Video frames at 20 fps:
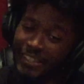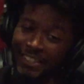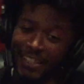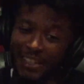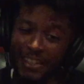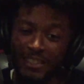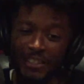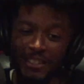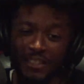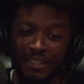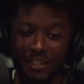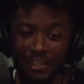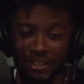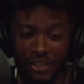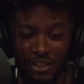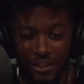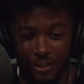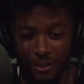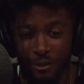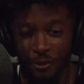say, it
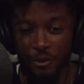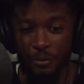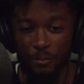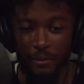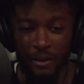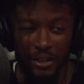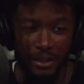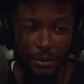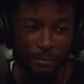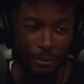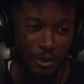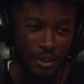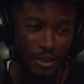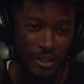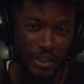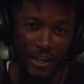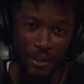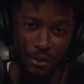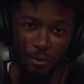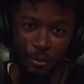just clear your mind,
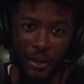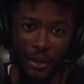because like you're